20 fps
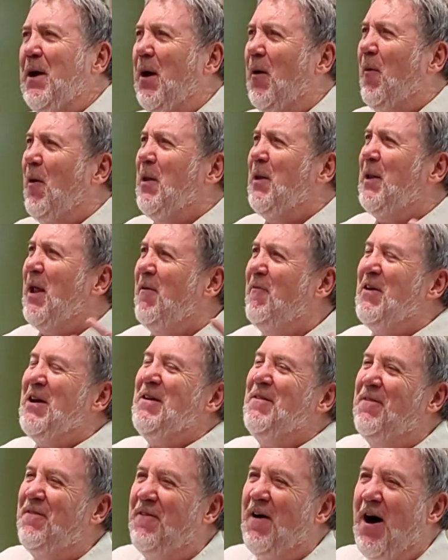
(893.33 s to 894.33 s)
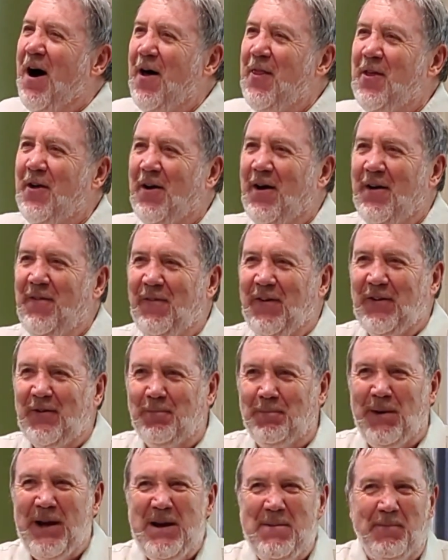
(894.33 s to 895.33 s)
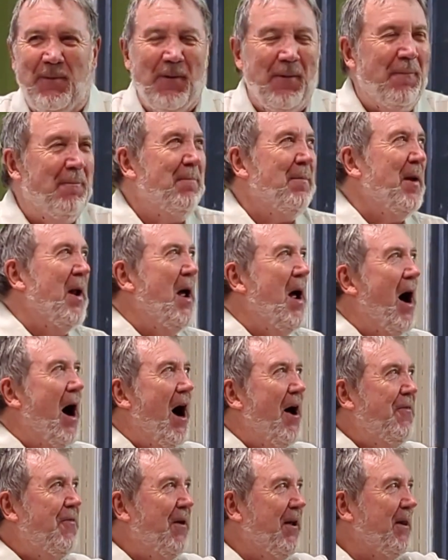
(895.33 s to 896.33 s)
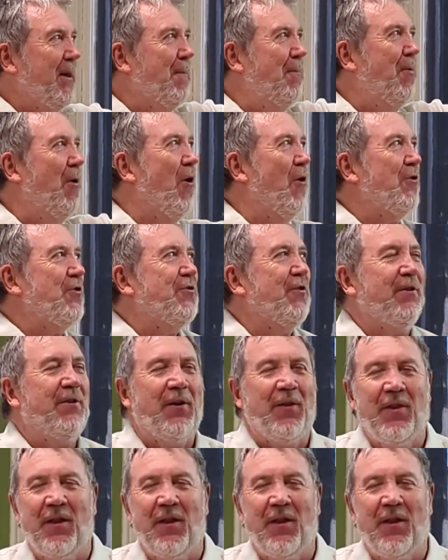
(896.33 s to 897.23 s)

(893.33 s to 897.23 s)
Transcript: you know, a loving father of his people. I think the portrait on